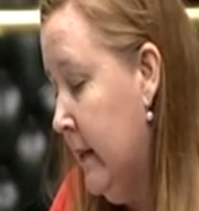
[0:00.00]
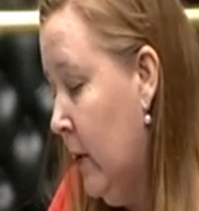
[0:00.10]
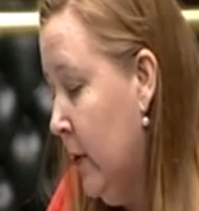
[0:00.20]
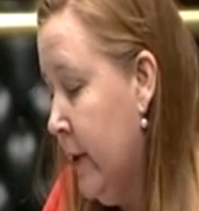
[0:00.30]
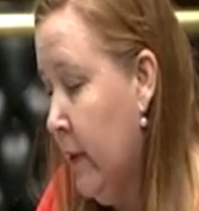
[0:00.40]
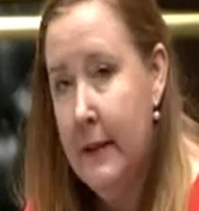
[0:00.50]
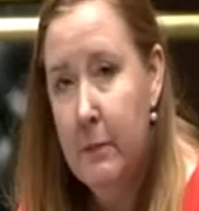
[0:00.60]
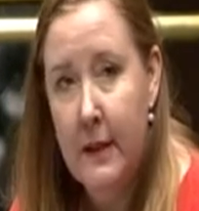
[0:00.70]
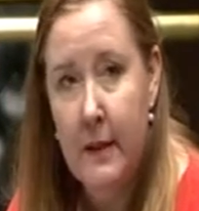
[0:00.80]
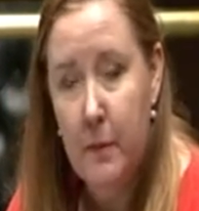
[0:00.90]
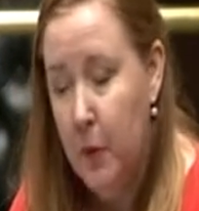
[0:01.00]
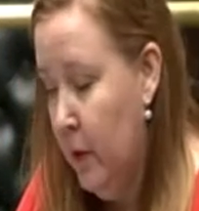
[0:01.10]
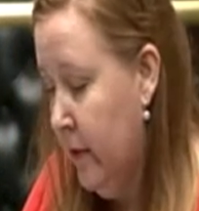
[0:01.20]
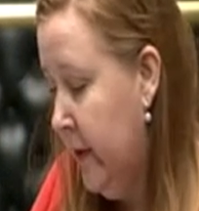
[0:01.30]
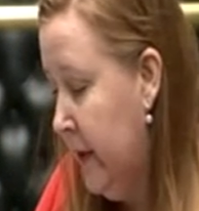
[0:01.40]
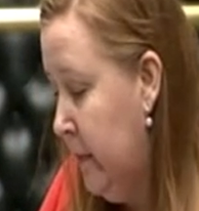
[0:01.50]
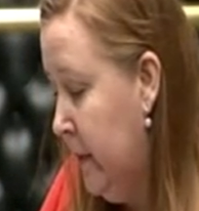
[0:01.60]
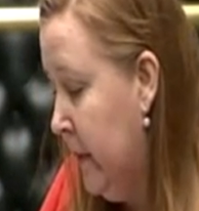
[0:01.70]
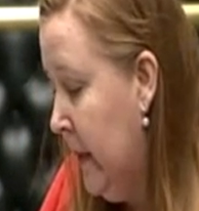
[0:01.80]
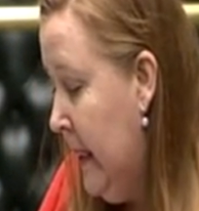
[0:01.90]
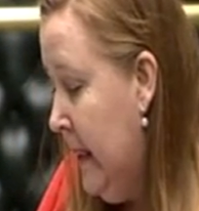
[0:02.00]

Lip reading: I also raise my support for this bill.